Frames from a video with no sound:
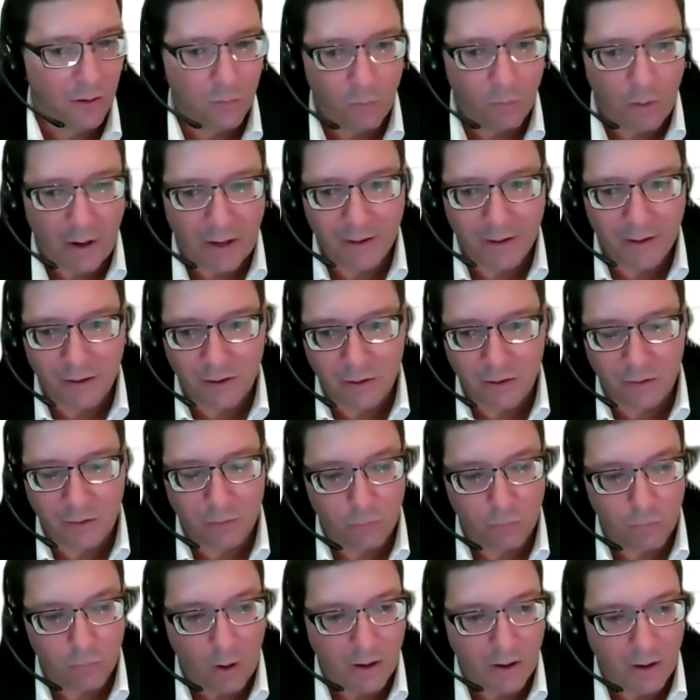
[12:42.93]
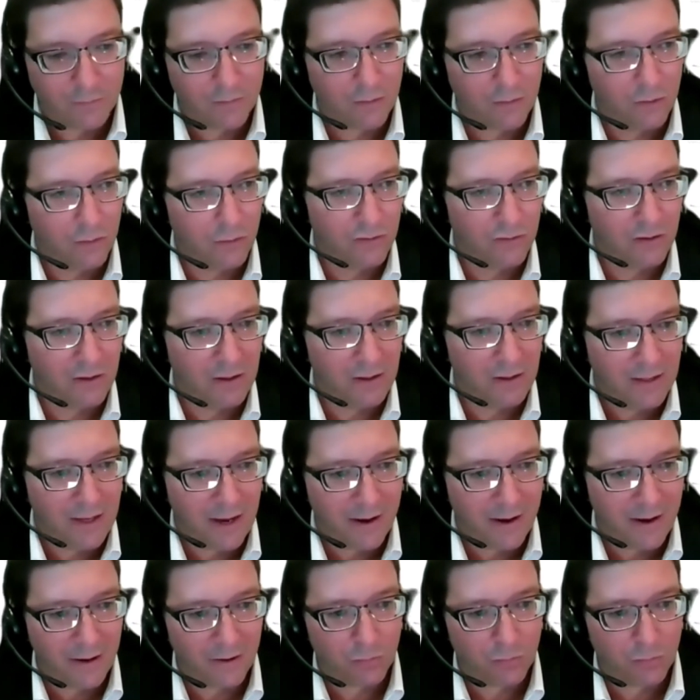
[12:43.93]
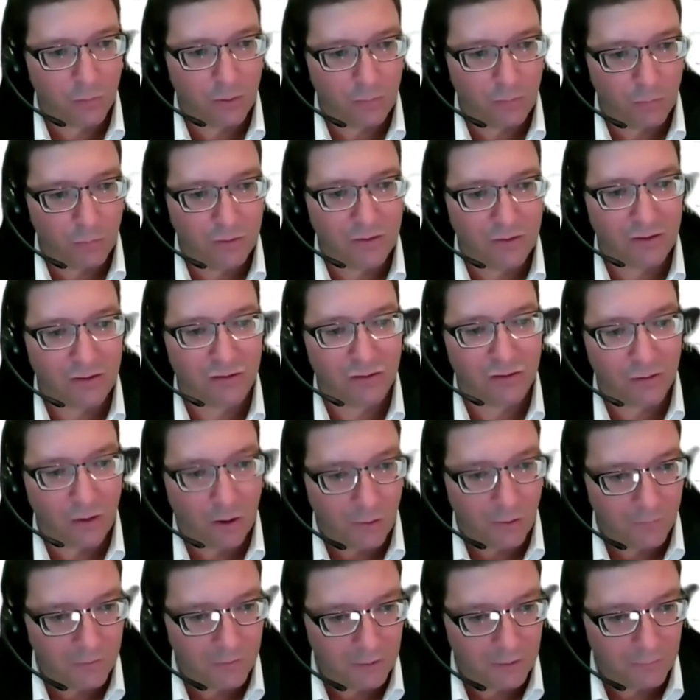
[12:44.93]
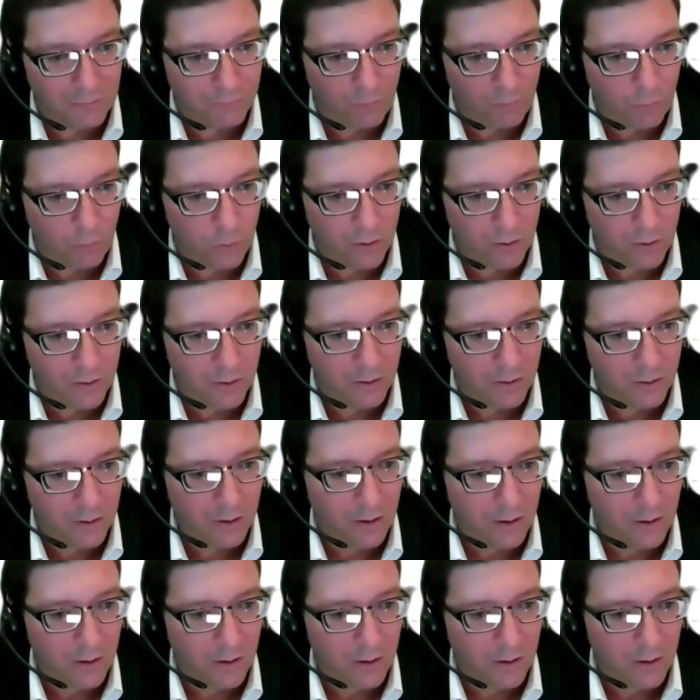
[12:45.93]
Why did you want to use EKS? What was it solving for?